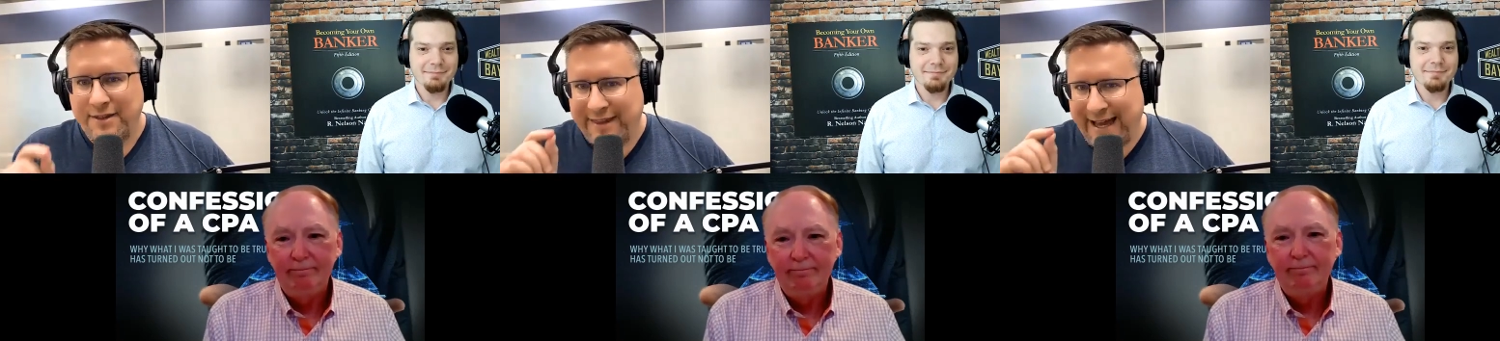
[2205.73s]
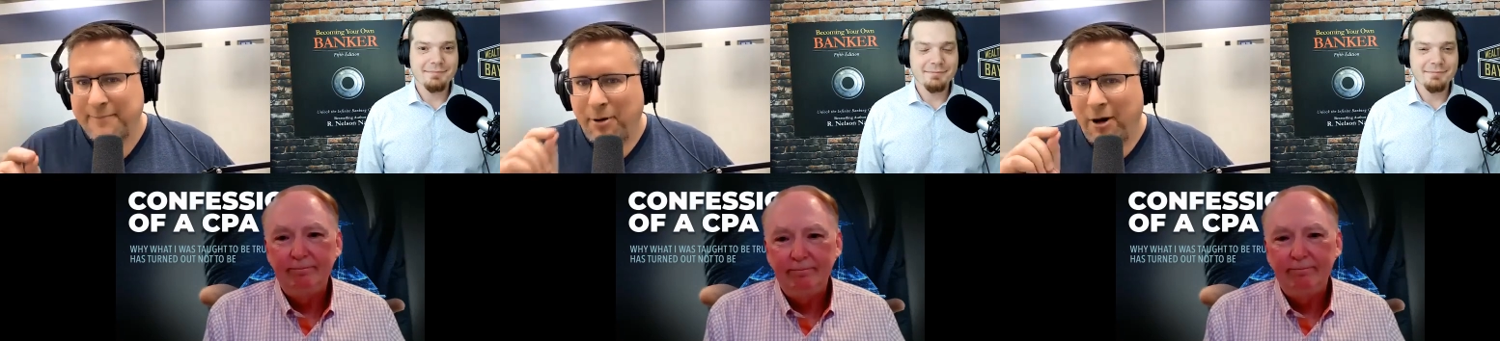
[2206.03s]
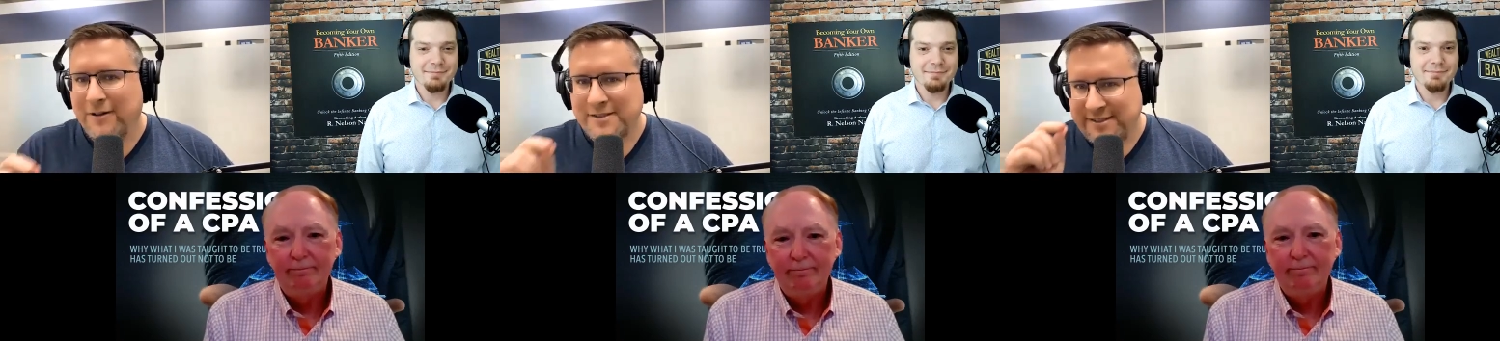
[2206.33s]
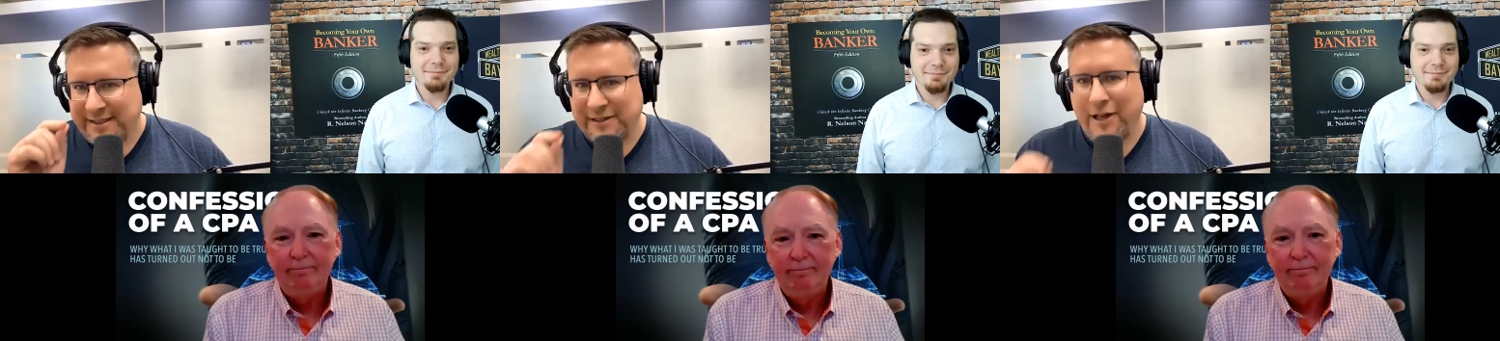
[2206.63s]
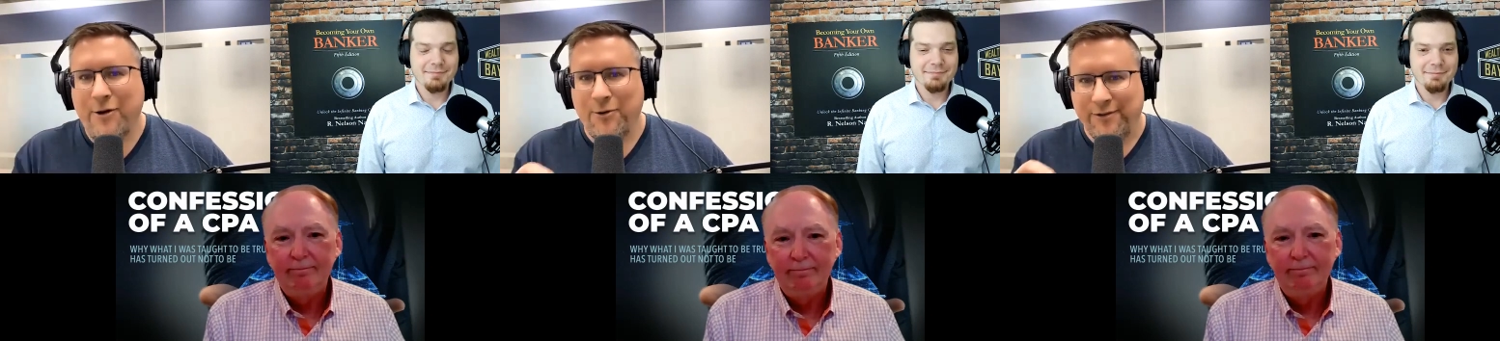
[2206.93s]
Speaker 1: That policy
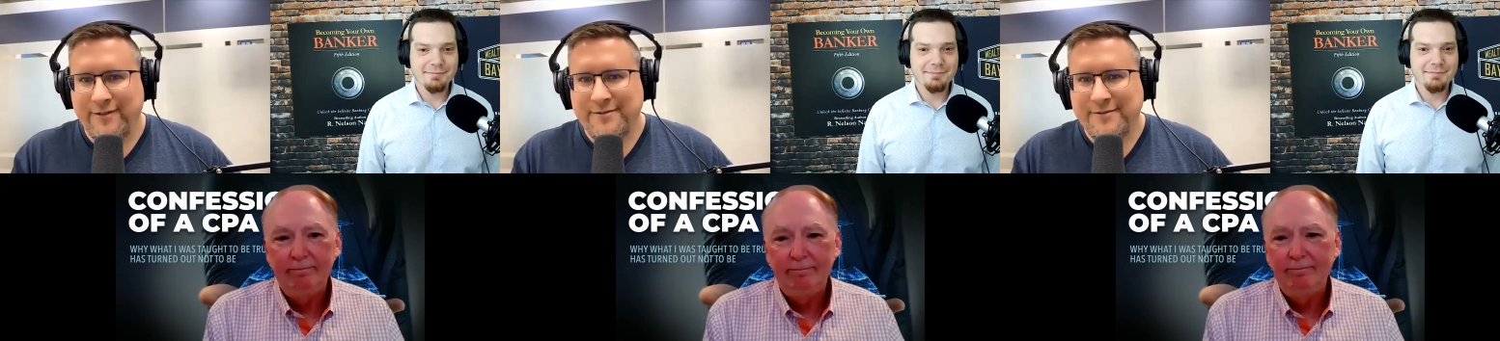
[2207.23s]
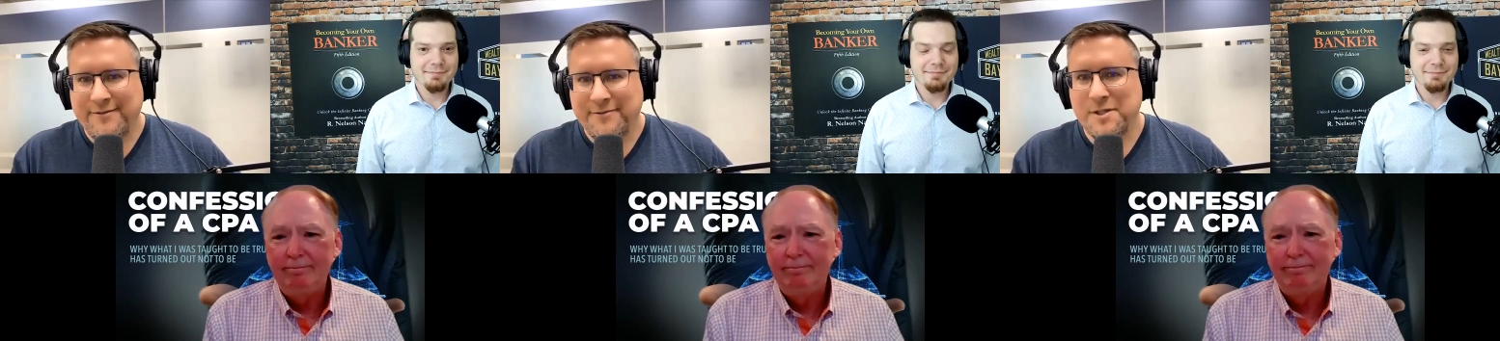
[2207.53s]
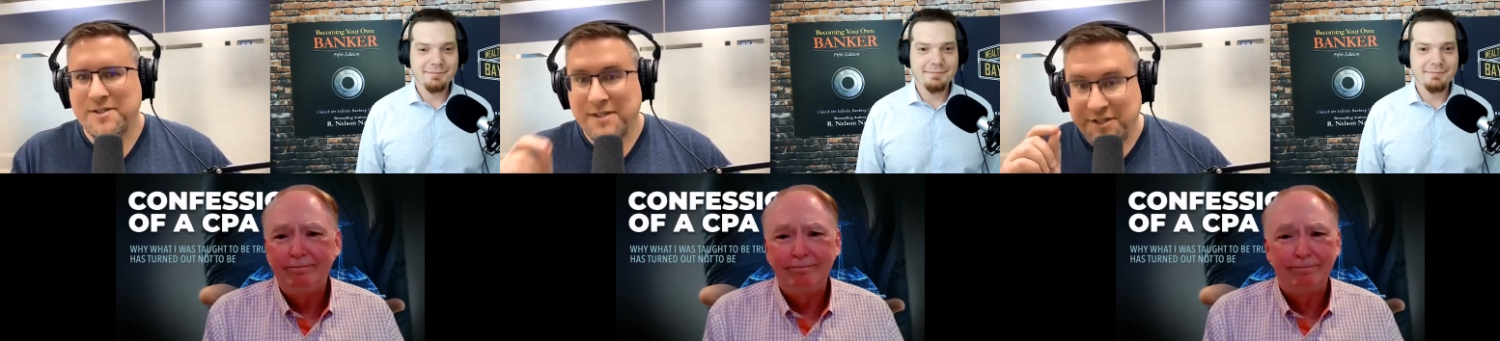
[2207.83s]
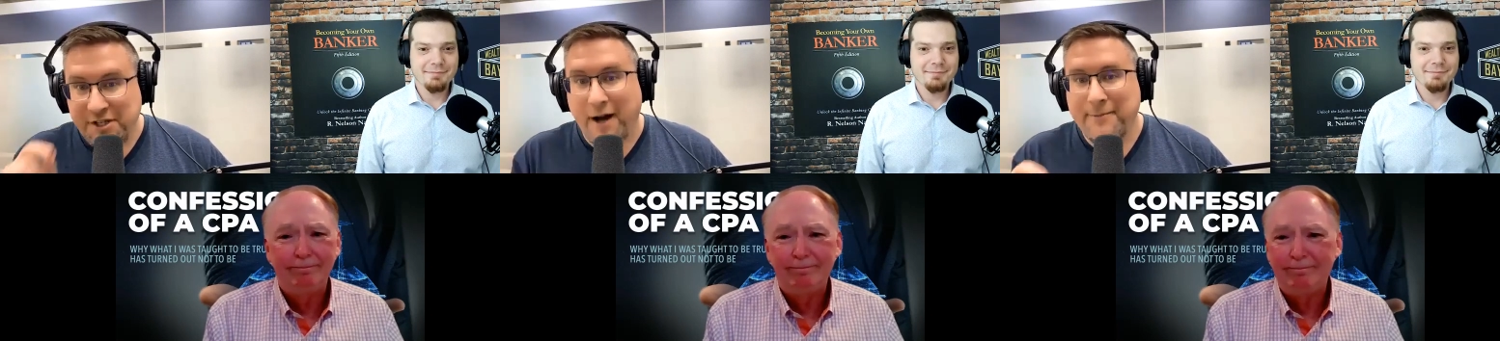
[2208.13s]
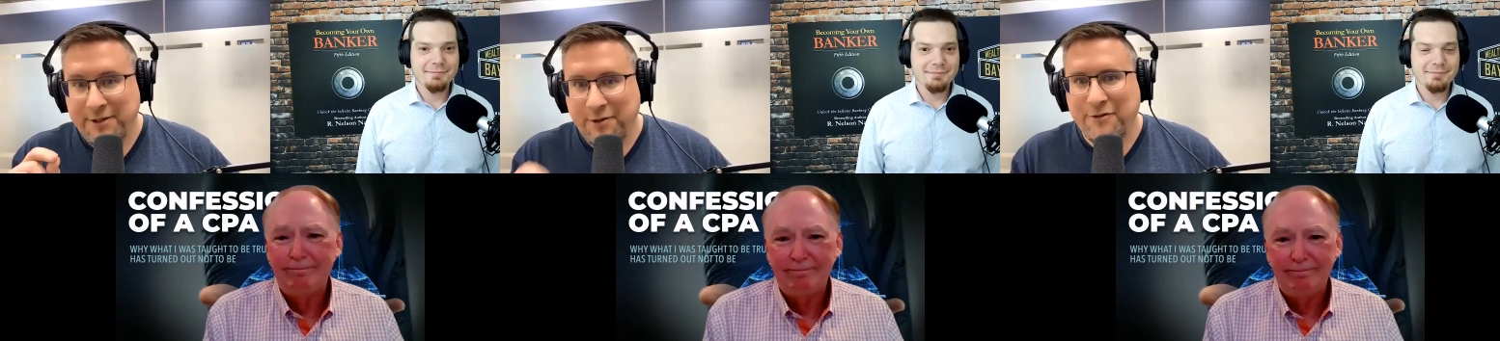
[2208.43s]
loan was the
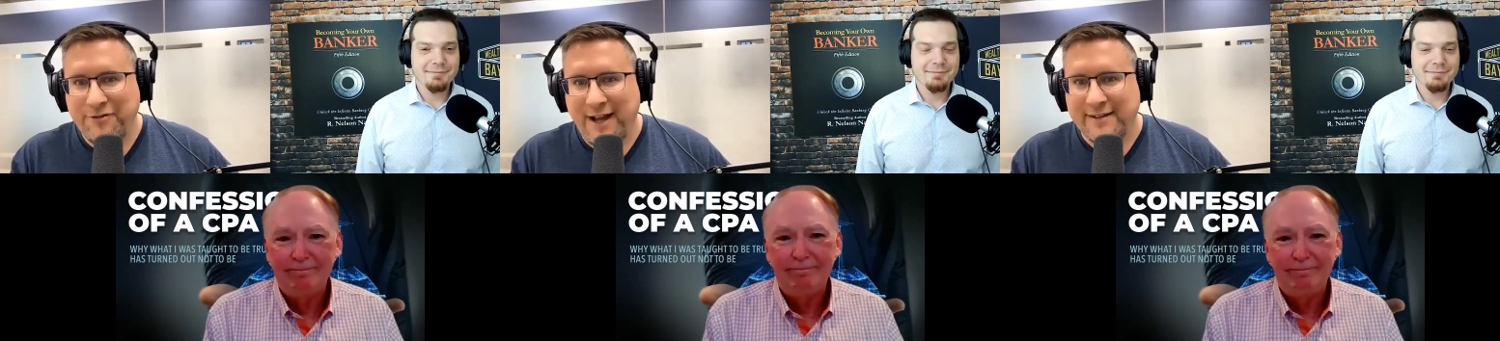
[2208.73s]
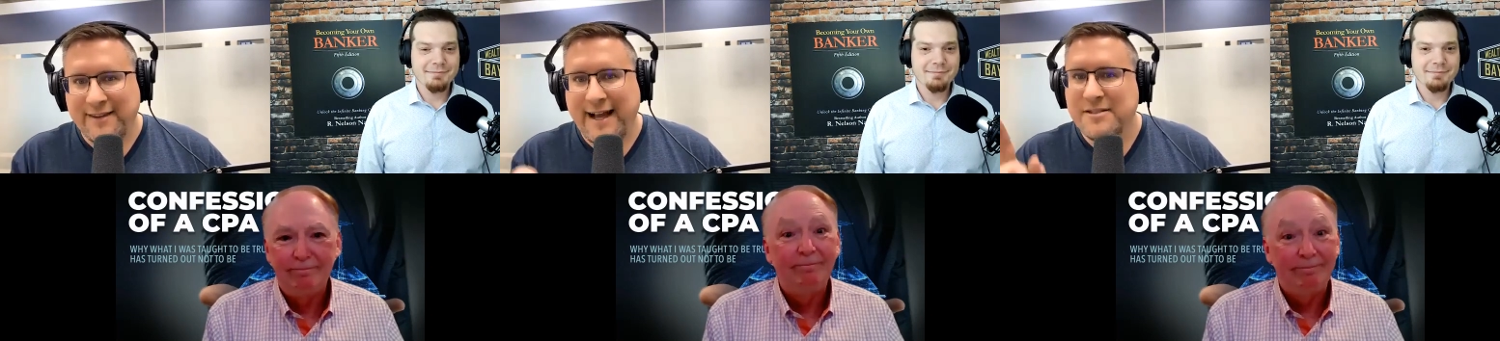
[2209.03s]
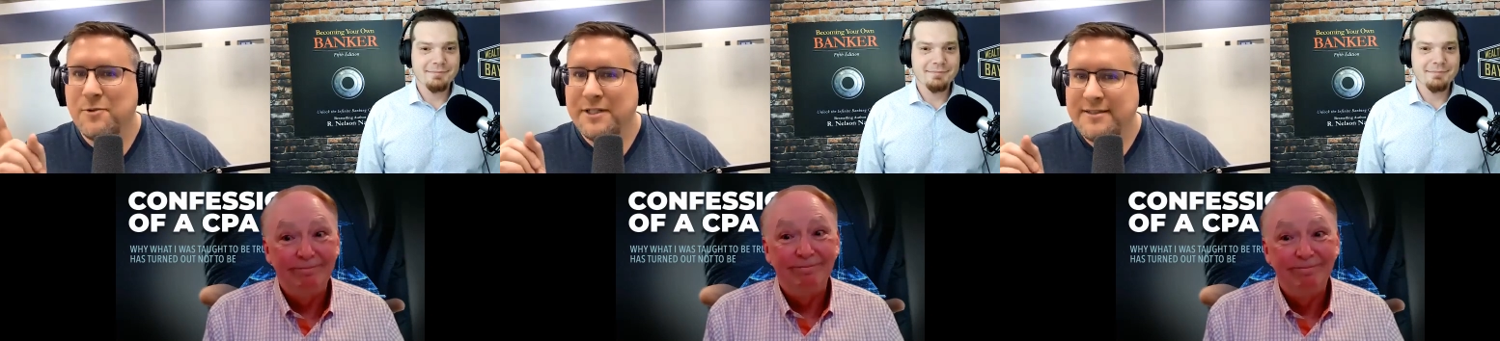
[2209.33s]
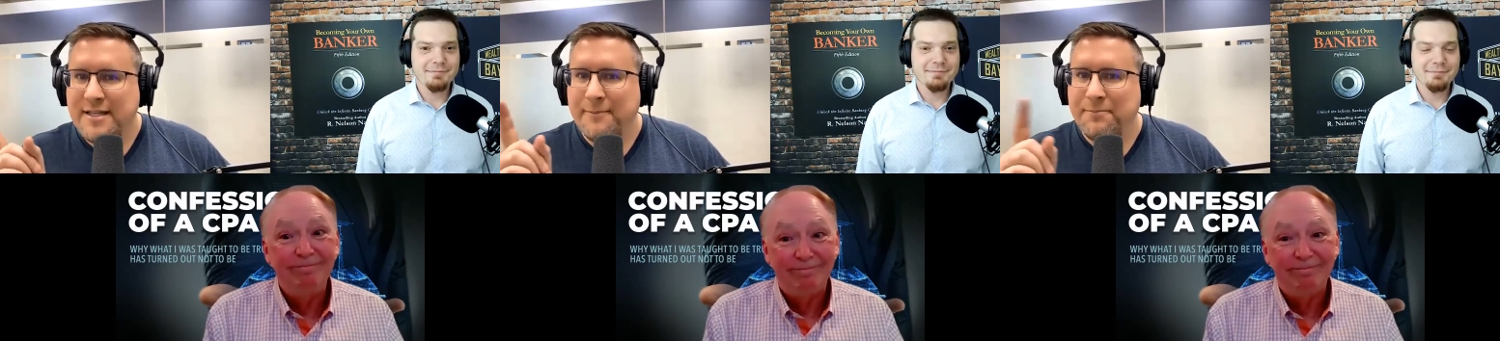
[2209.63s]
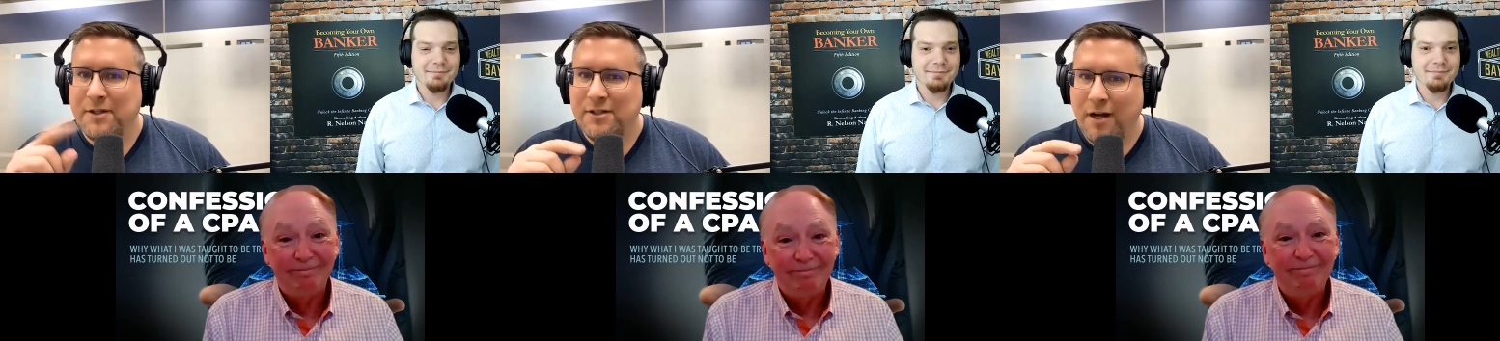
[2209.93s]
domino effect. That's what
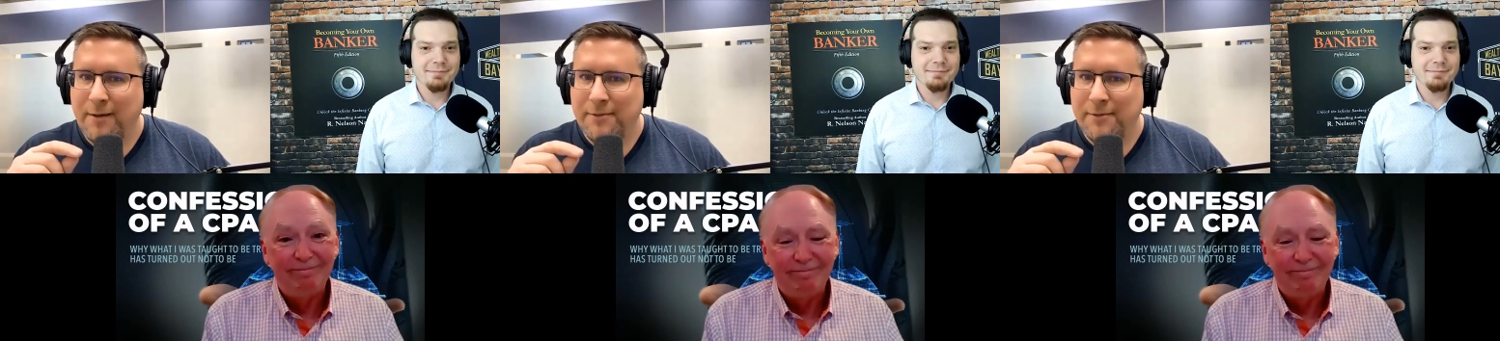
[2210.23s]
tipped the